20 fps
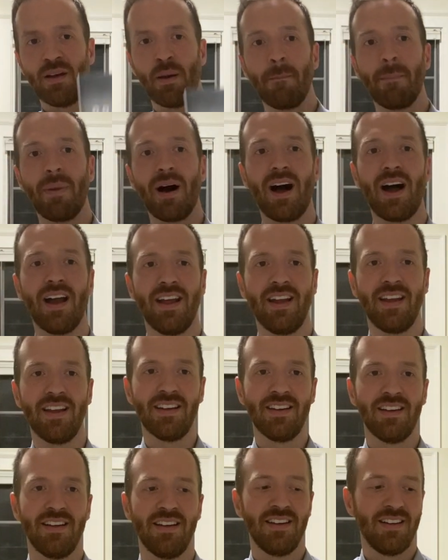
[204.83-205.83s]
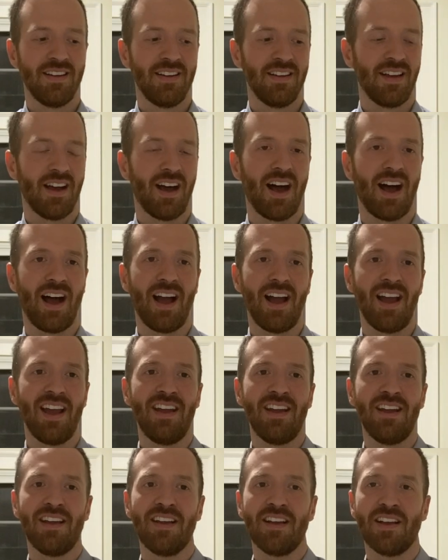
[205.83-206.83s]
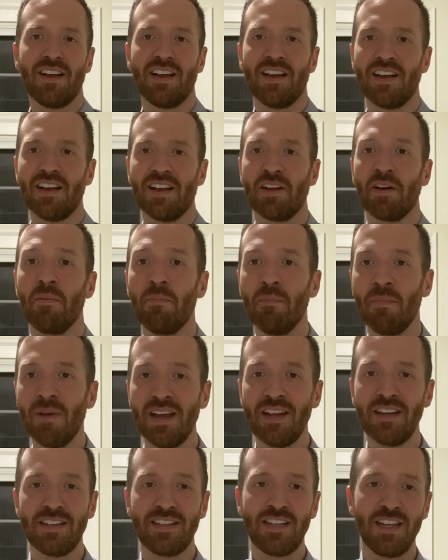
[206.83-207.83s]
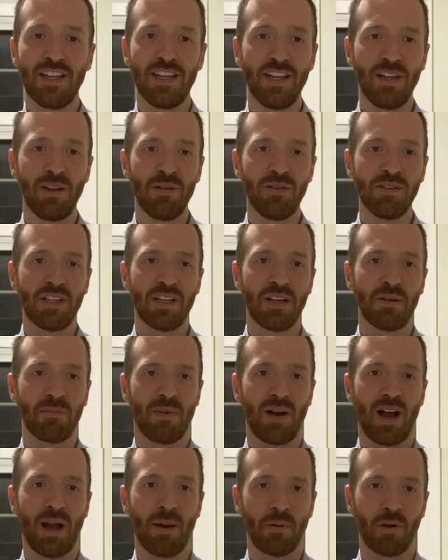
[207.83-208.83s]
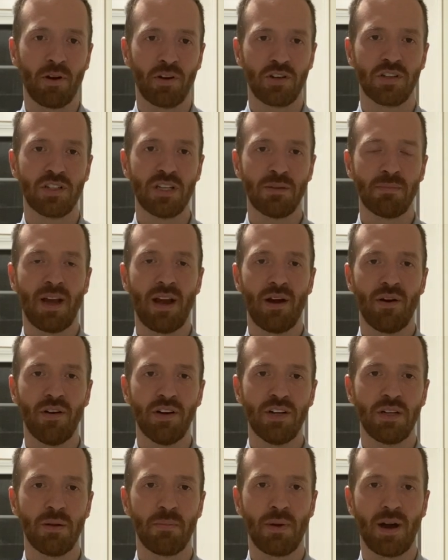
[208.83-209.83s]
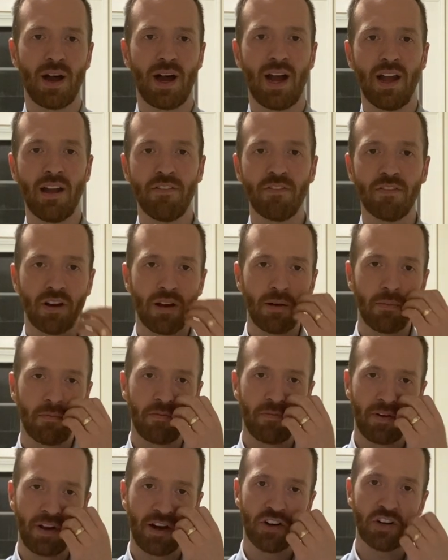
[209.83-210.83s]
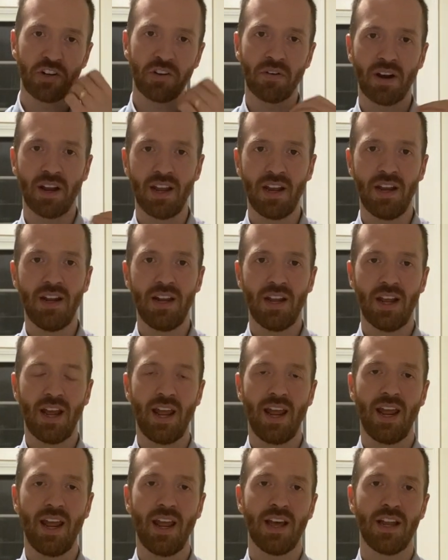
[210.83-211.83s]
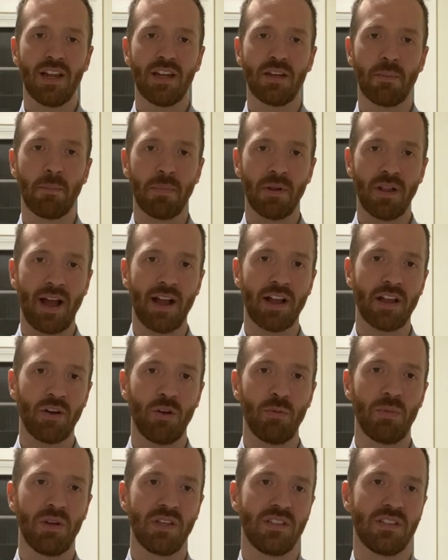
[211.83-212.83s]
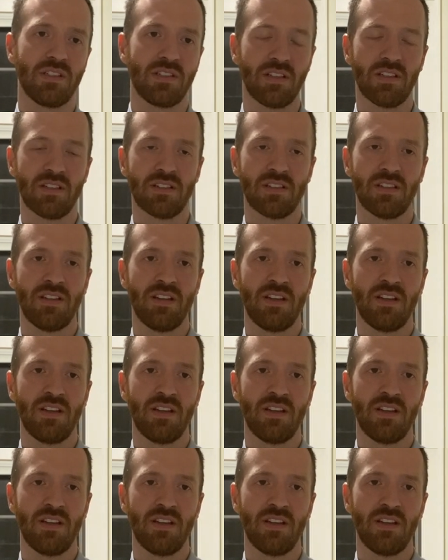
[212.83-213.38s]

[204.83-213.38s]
Buying. I commit to using my purchasing power to buy from fair trade and Black-owned businesses.